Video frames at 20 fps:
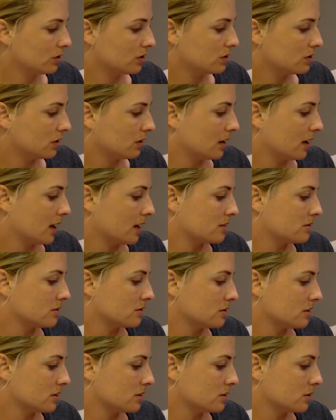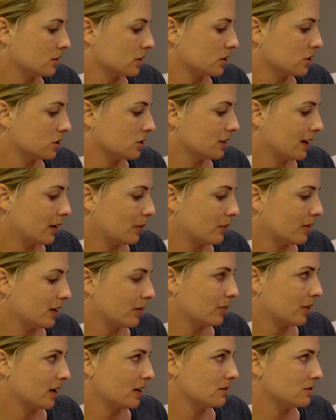So the answer to this question, how many
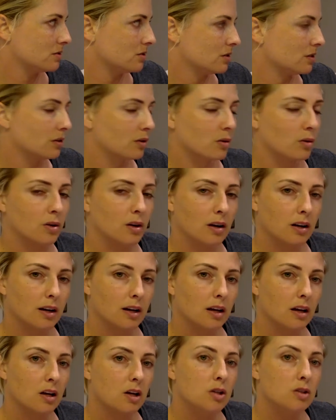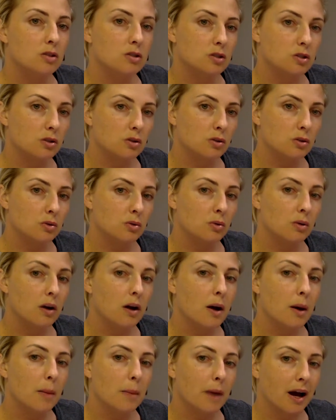pints are in a quart? 2
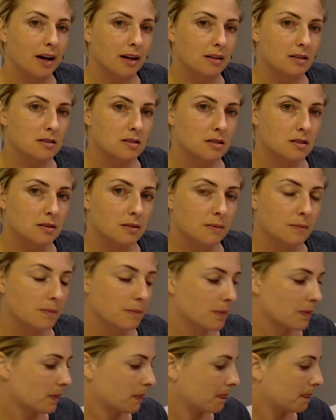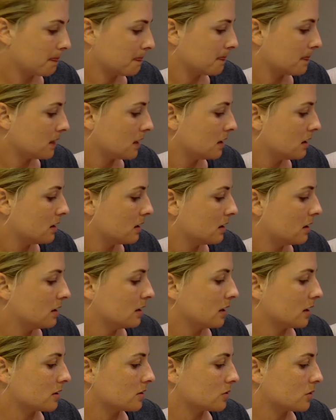pints.
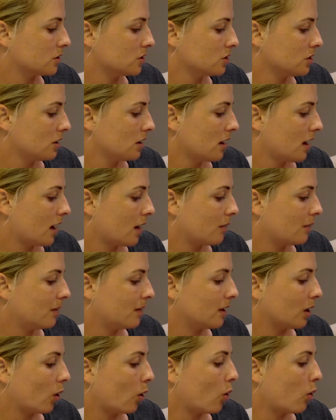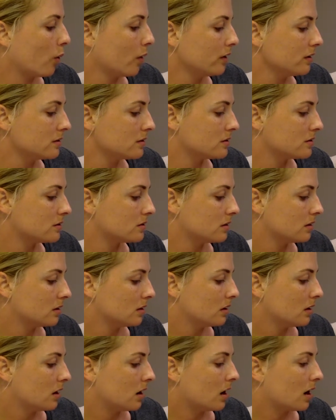Next question, how many quarts
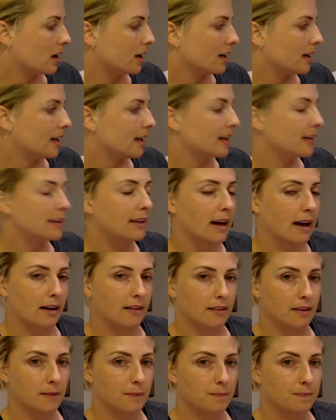are in a gallon?